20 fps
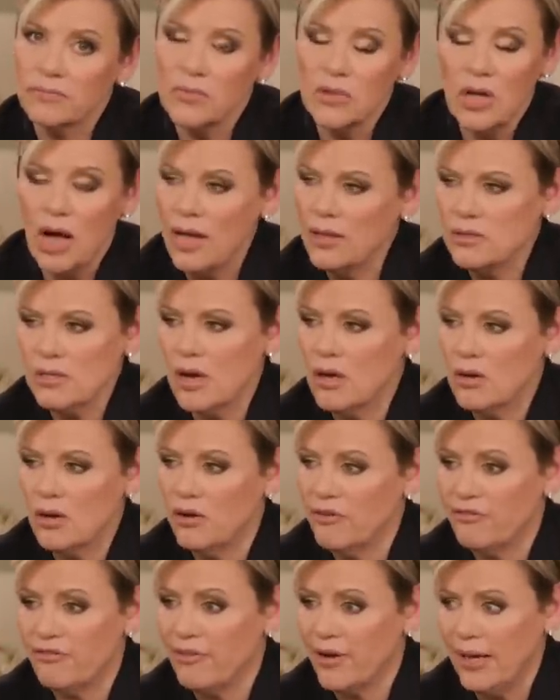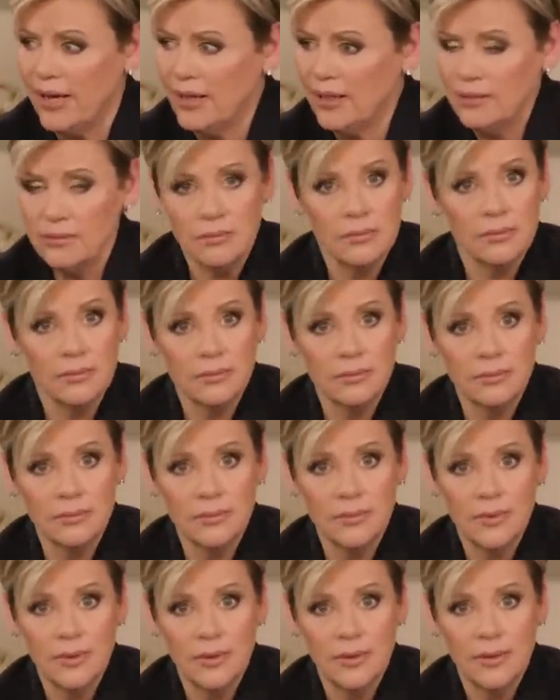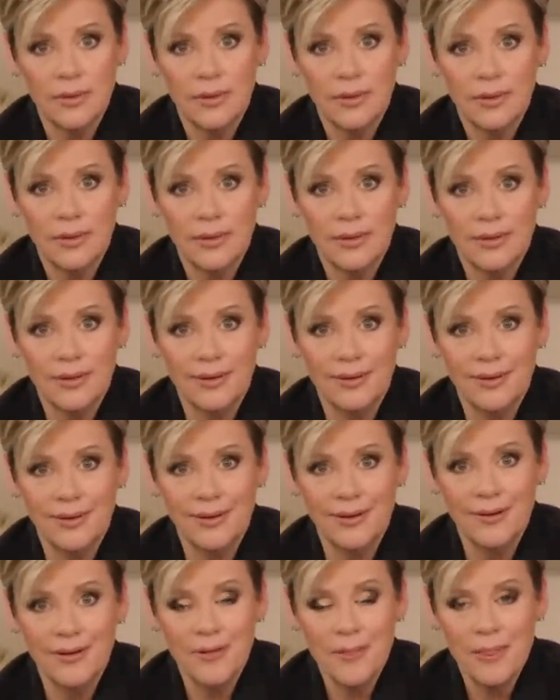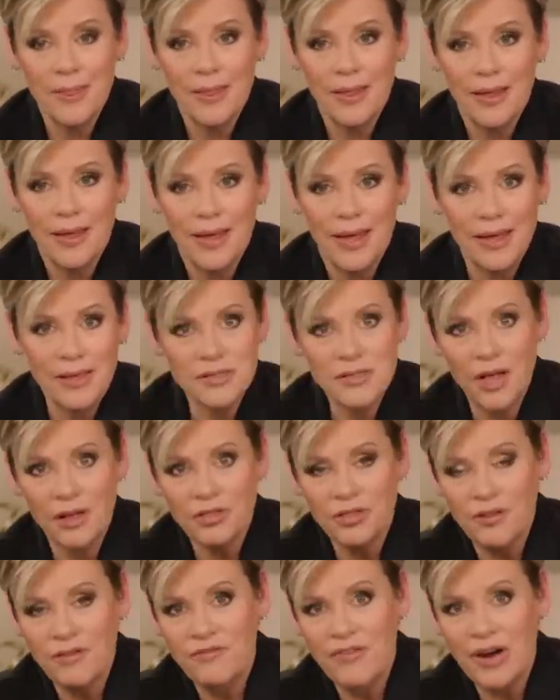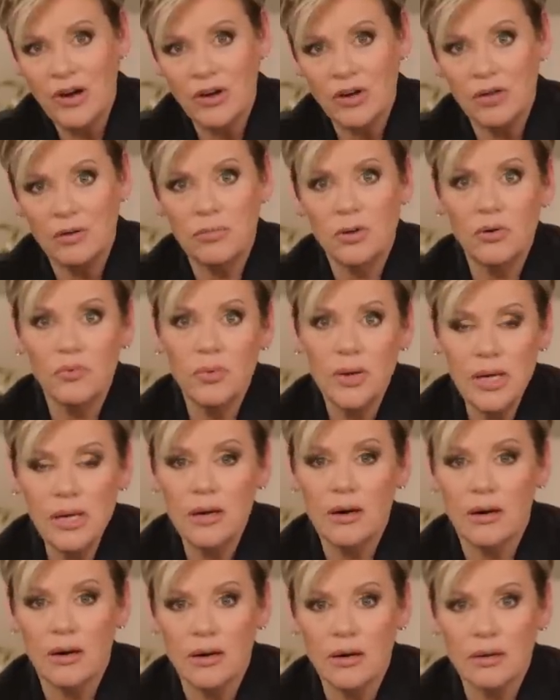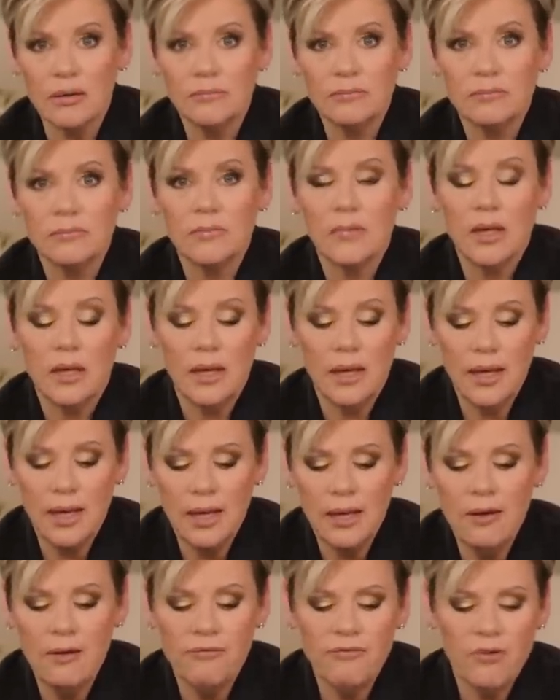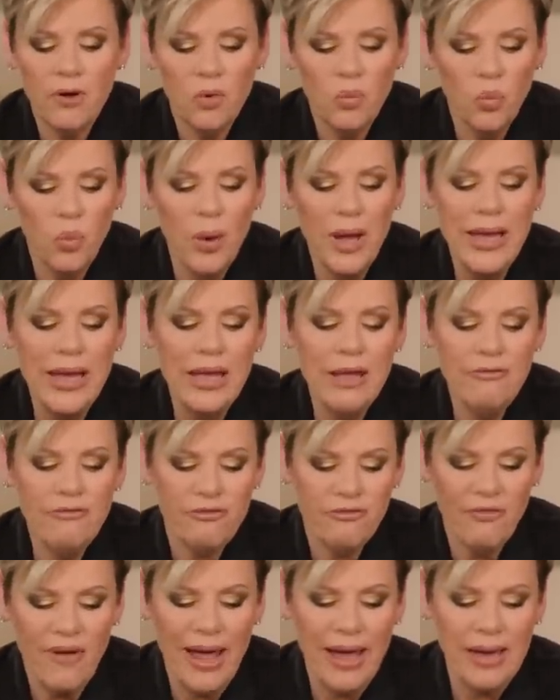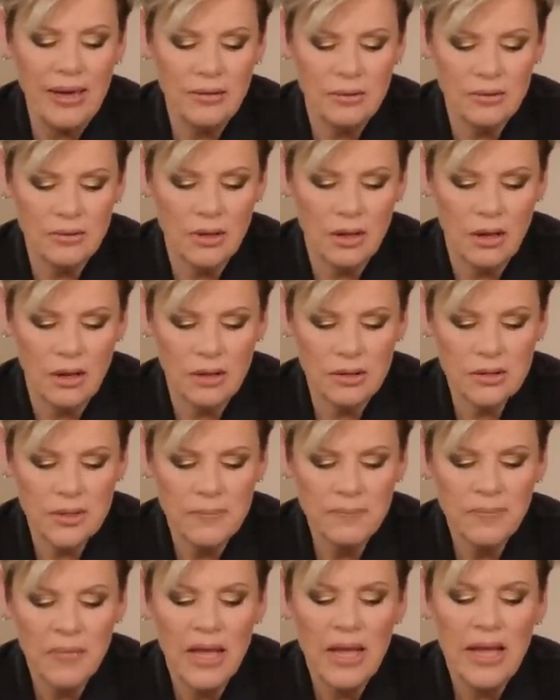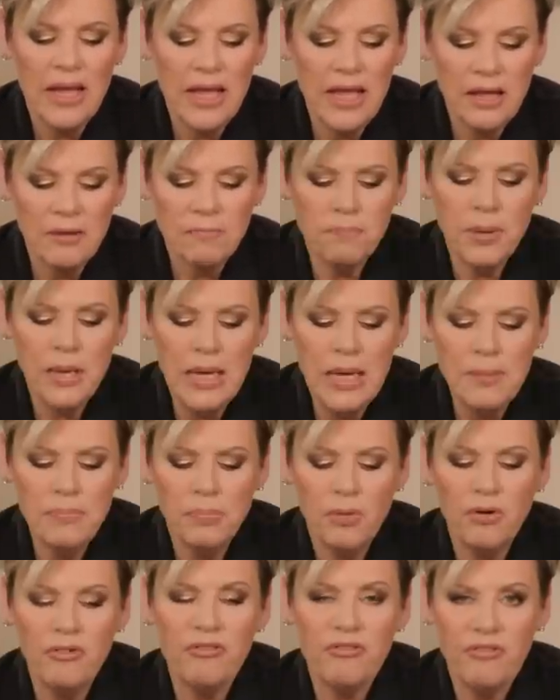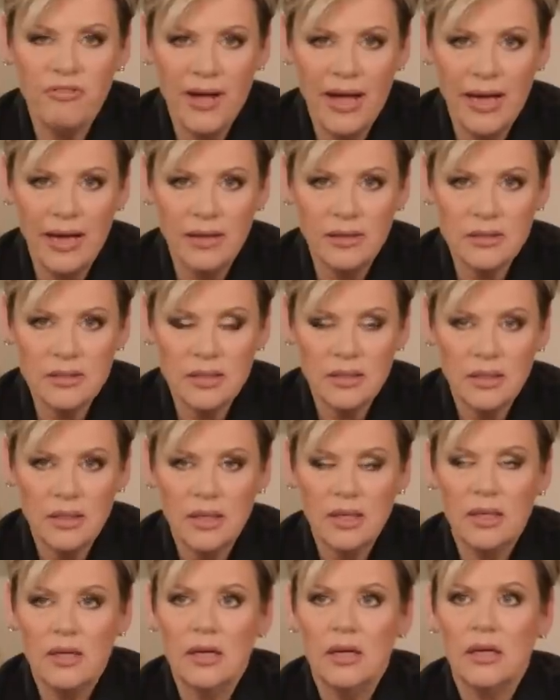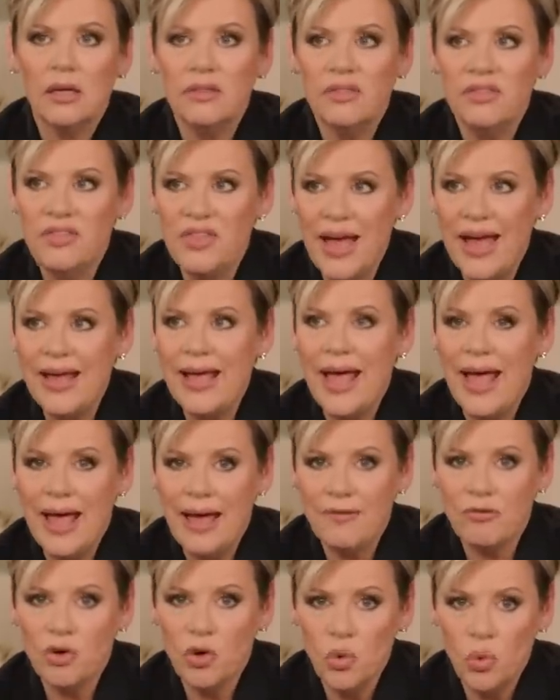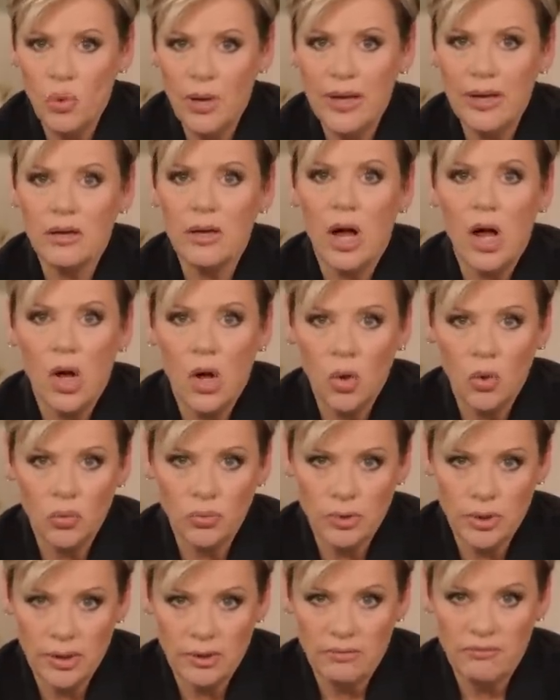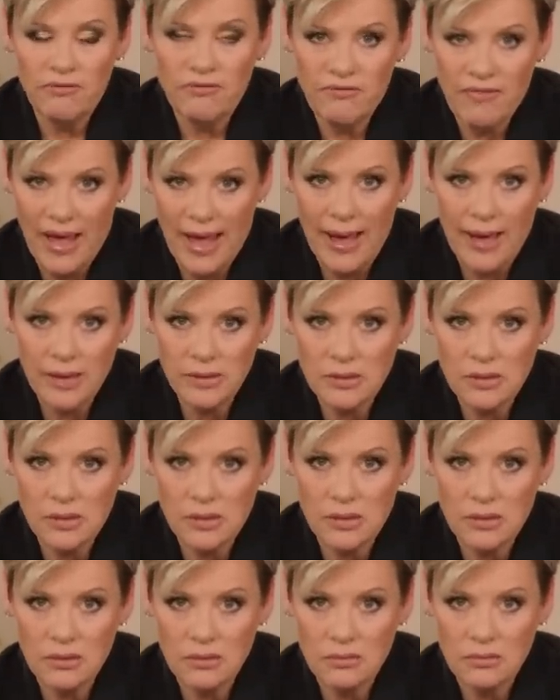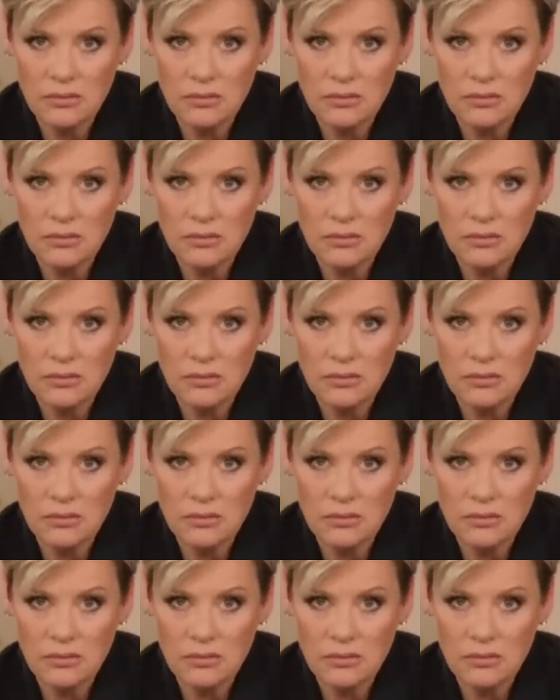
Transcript: God's not going to faint. He's not the variable we are. If we faint not. If people faint, they have quit holding fast.